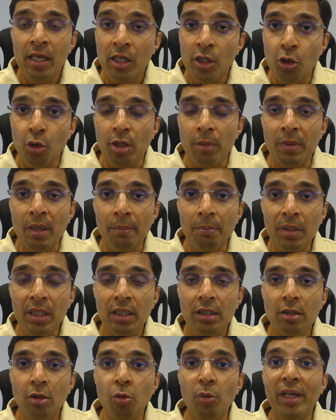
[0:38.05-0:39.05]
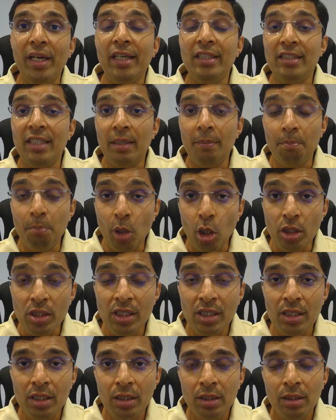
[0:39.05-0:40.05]
Do remember when I say
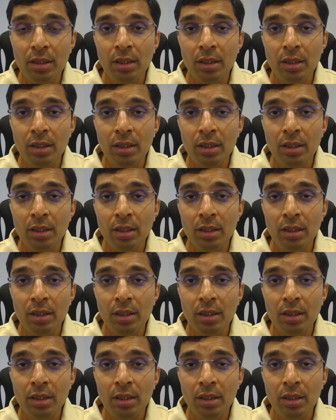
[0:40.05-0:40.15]
bonds,